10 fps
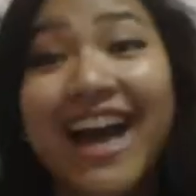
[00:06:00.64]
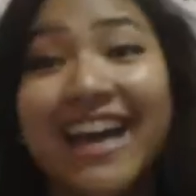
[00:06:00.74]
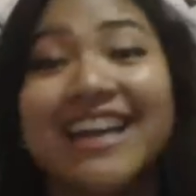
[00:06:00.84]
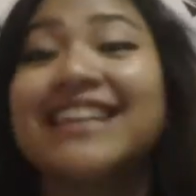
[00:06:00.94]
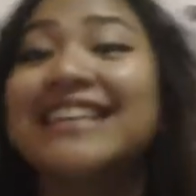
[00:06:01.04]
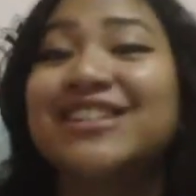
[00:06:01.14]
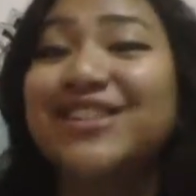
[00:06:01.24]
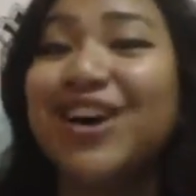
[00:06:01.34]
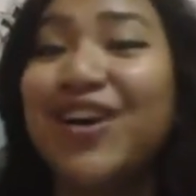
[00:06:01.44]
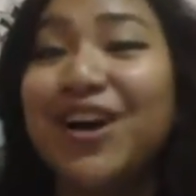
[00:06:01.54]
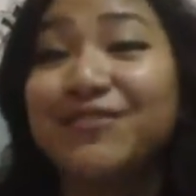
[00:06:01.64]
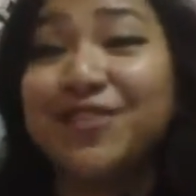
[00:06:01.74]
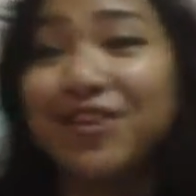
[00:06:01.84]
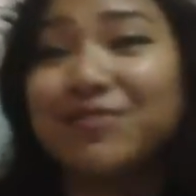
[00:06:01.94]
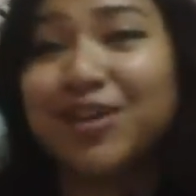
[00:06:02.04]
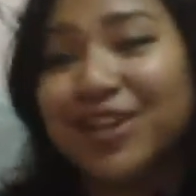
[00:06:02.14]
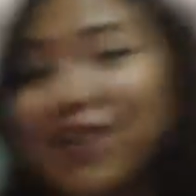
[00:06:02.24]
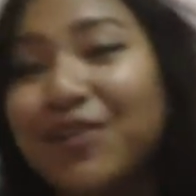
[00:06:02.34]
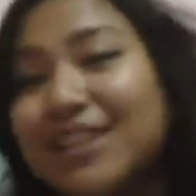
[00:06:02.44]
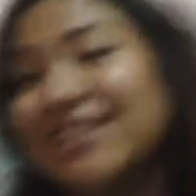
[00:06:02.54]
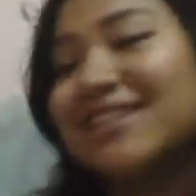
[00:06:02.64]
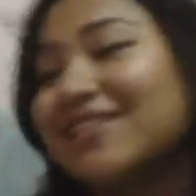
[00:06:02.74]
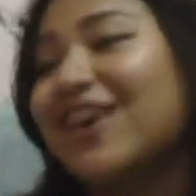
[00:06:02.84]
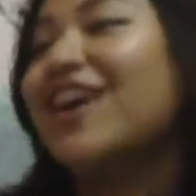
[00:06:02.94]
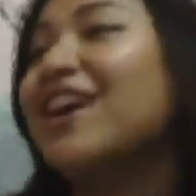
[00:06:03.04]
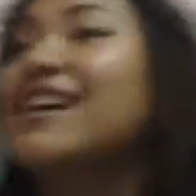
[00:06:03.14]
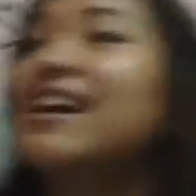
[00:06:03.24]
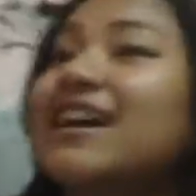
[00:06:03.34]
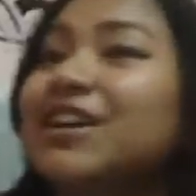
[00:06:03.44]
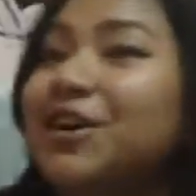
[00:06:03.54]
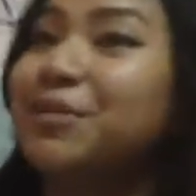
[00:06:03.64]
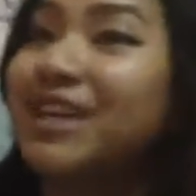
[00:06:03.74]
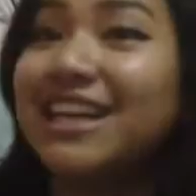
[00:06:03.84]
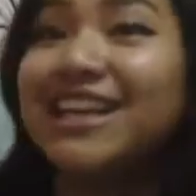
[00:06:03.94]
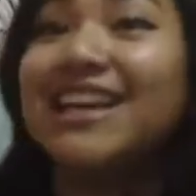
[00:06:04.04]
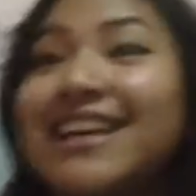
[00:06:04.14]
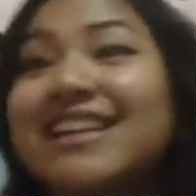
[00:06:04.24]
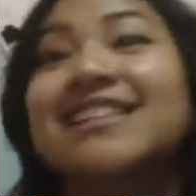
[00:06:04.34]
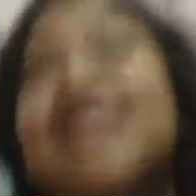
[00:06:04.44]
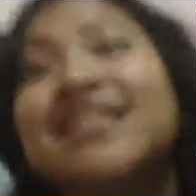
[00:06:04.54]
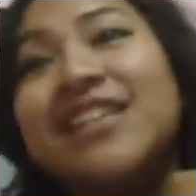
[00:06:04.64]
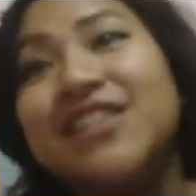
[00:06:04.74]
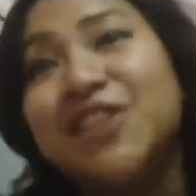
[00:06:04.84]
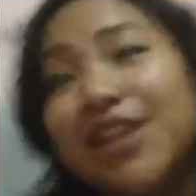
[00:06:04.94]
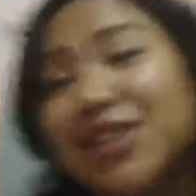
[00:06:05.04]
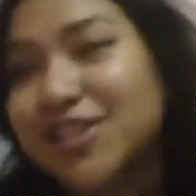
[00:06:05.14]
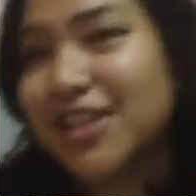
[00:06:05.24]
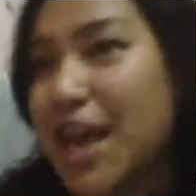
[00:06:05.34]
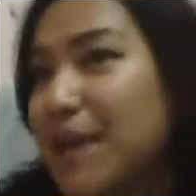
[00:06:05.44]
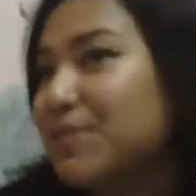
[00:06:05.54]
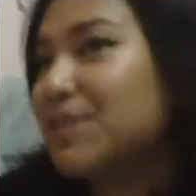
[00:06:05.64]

Hi! So our friend Marco released a song called Beginnings. He changed his name.